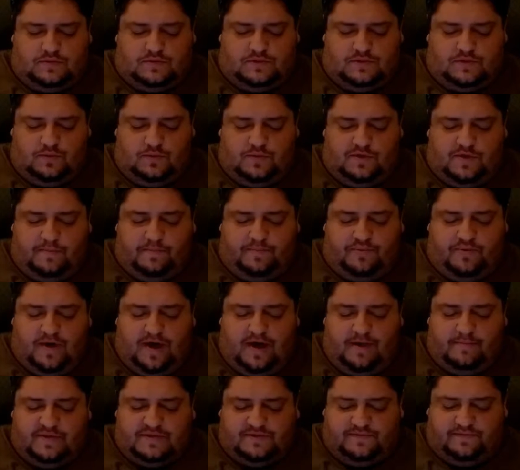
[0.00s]
To the
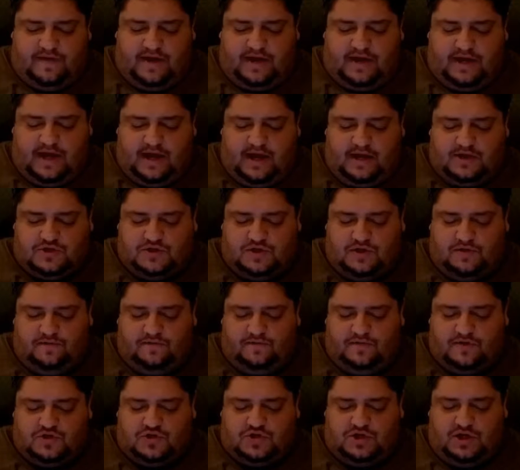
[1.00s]
Promised Vacation,
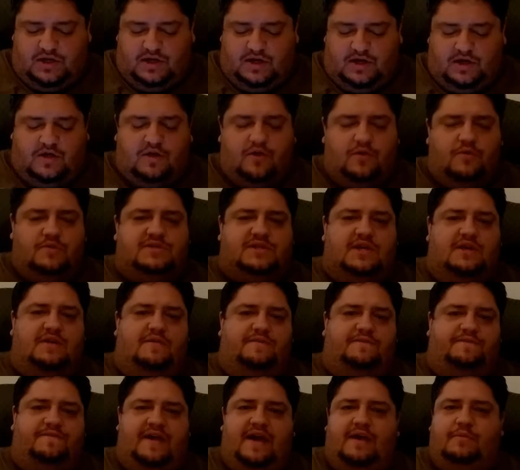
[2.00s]
Vegeta Goes on
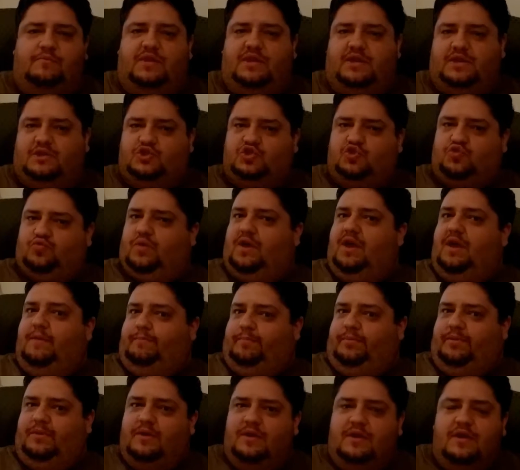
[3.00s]
a Family
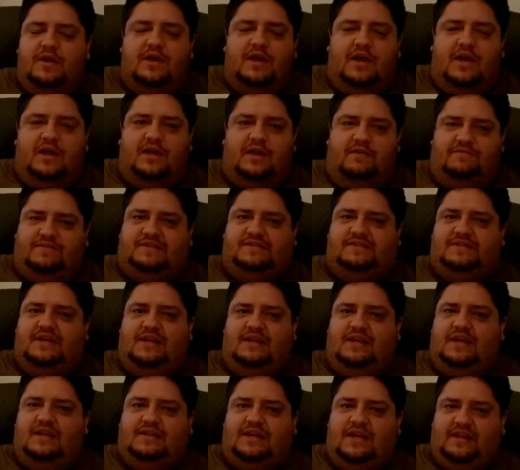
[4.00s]
Trip. And you have to say
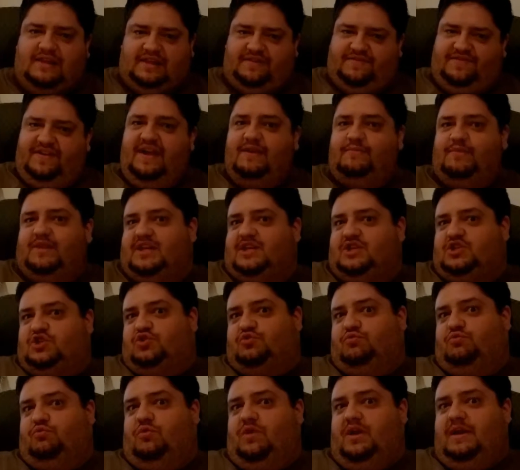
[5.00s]
it like that, like family
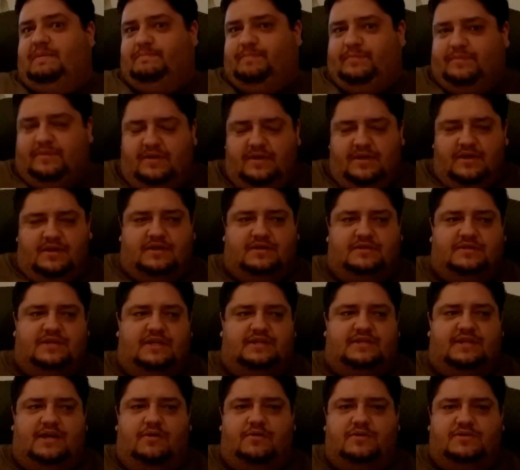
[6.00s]
trip, because
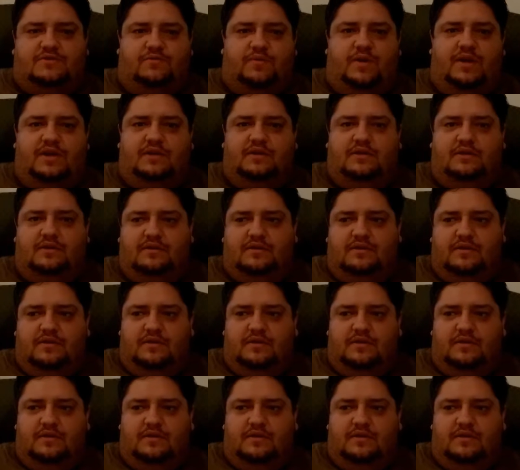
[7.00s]
that's how it's written.